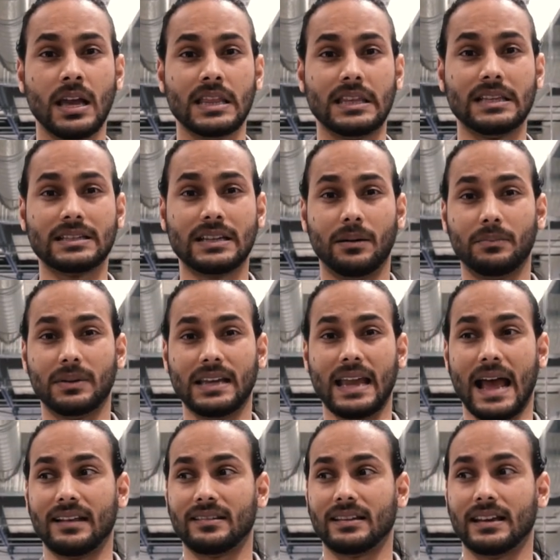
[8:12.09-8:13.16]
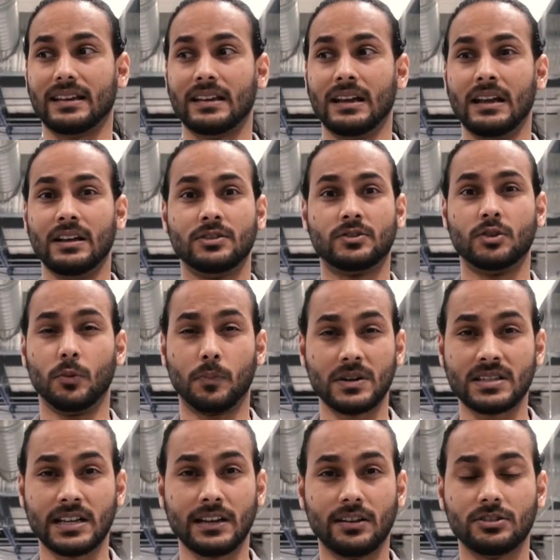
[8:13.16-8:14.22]
This company has like super
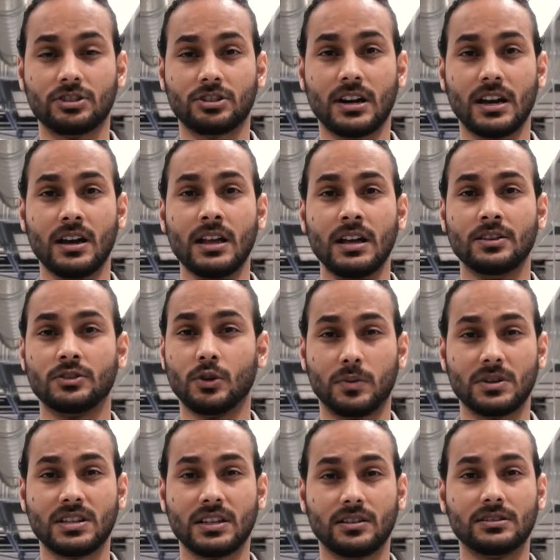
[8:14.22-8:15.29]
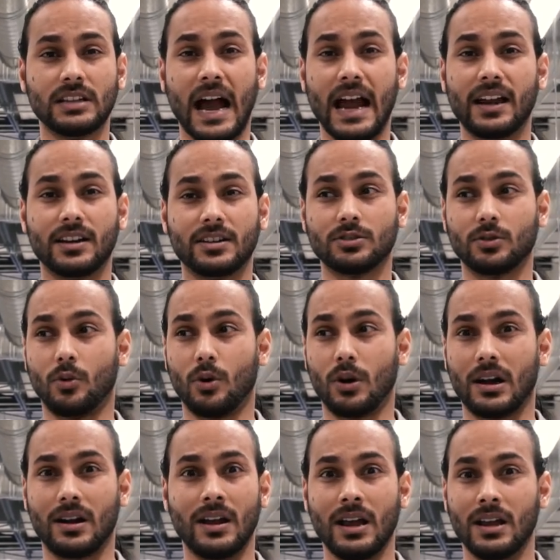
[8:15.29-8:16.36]
single tires
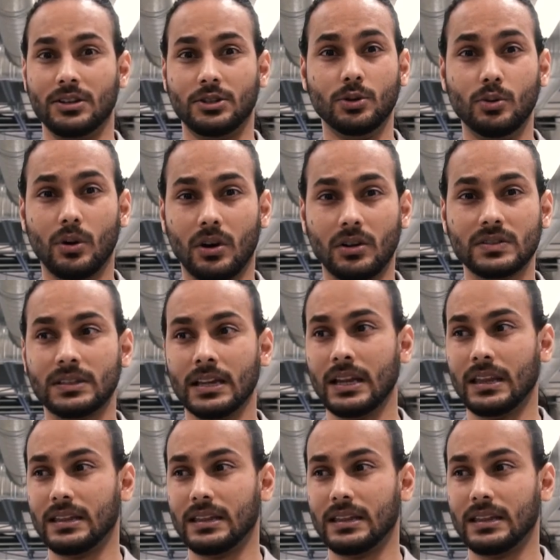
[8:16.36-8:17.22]
or duals.